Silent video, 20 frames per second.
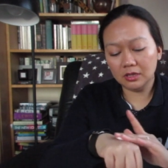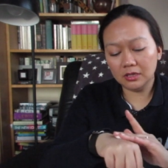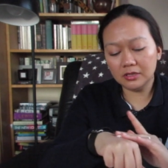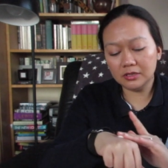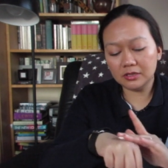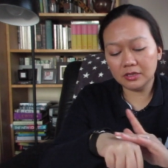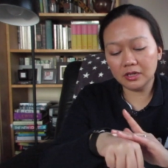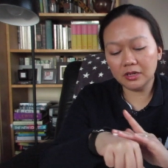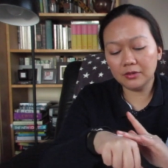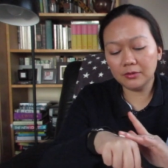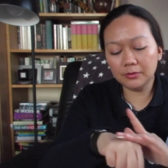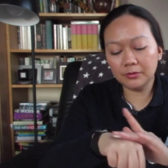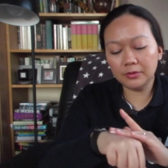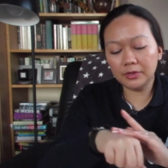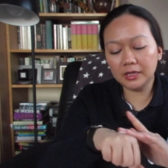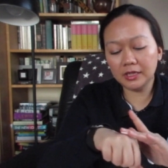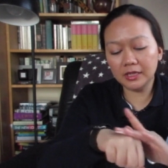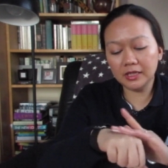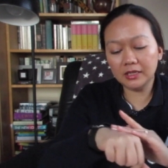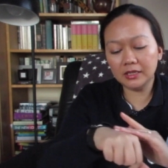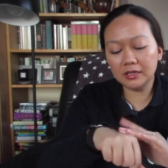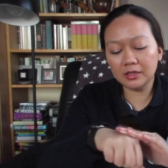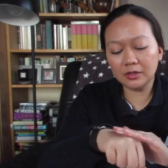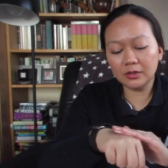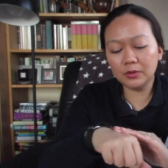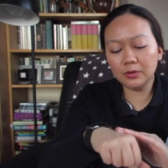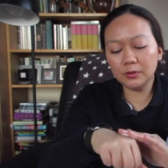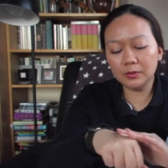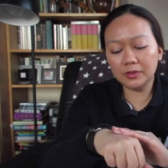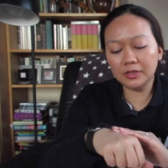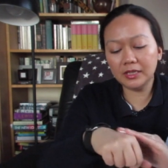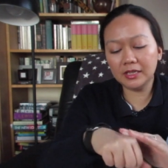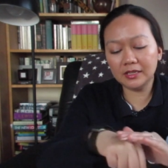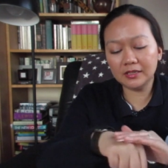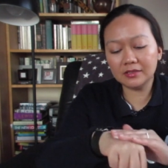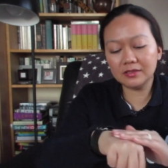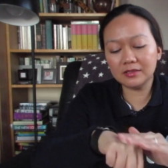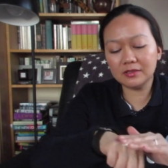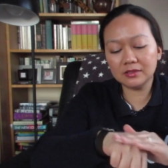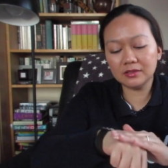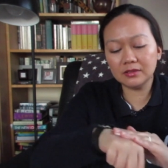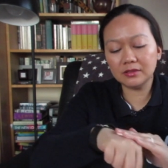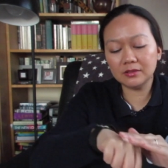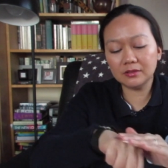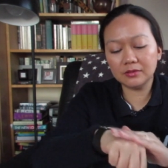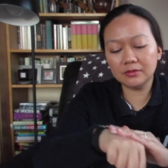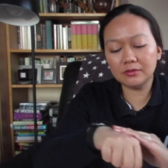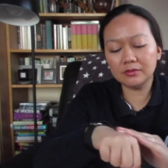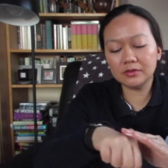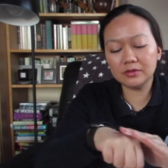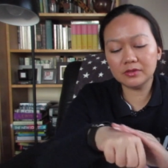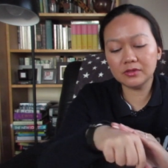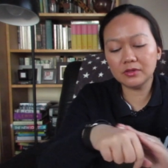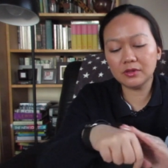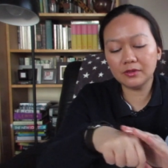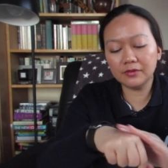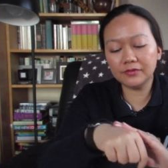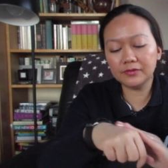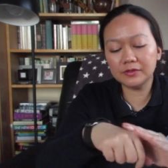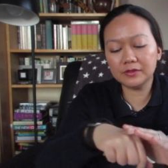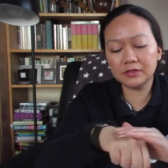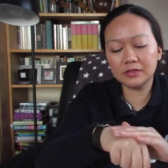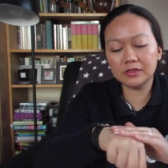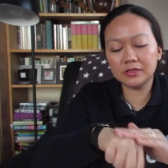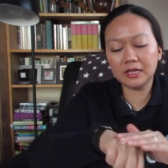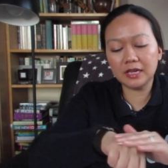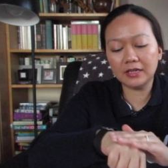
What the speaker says: It's got a really cooling, soft